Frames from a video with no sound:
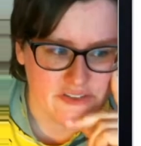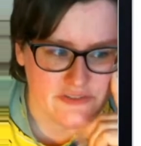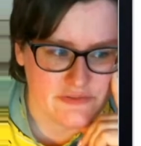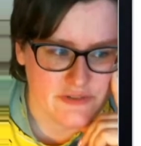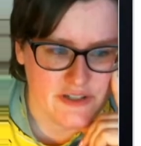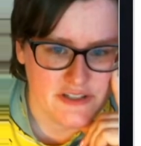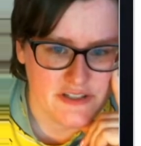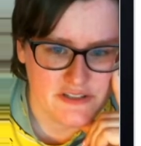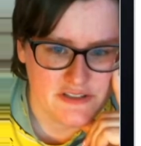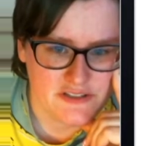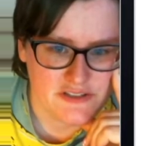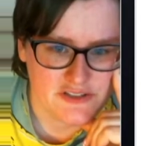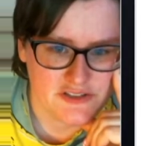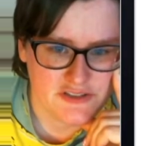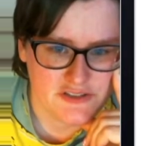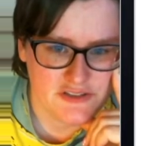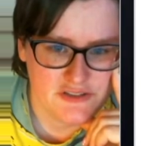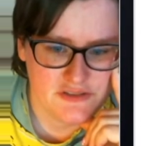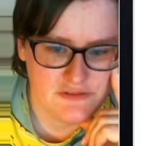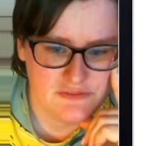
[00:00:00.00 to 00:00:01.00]
running, it
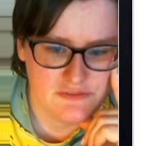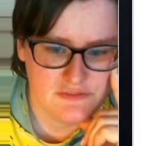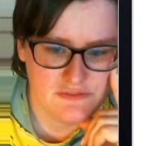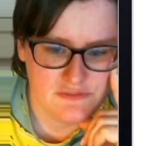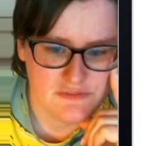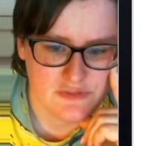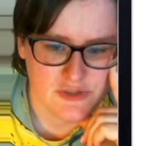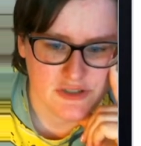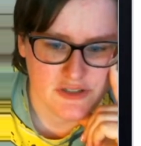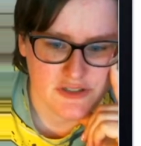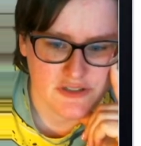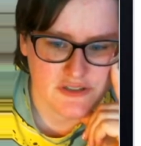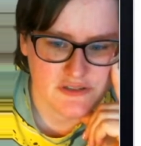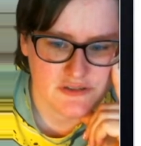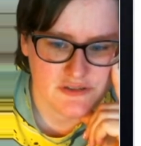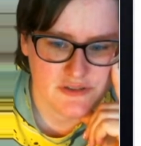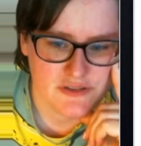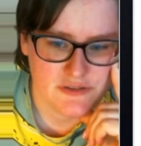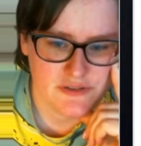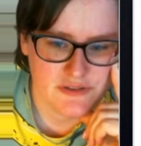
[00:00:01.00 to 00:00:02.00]
should work.
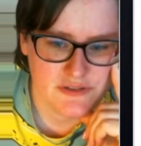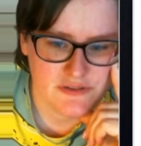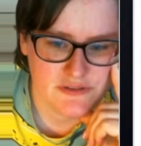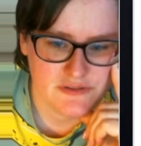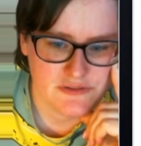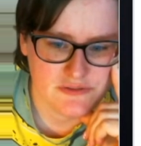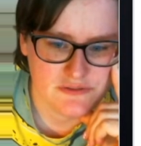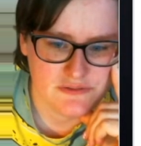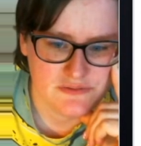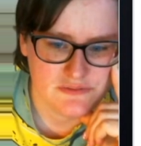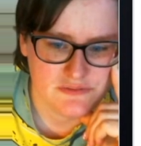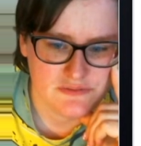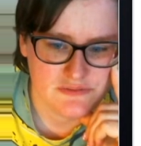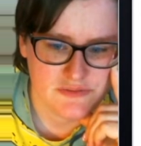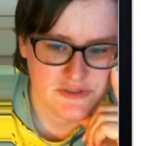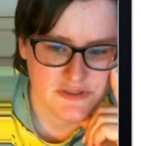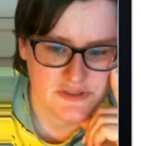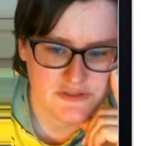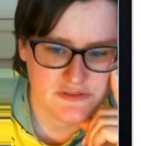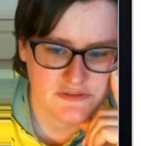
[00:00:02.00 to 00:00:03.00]
Oh no,
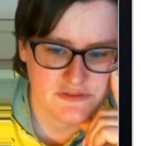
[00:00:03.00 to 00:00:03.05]
what?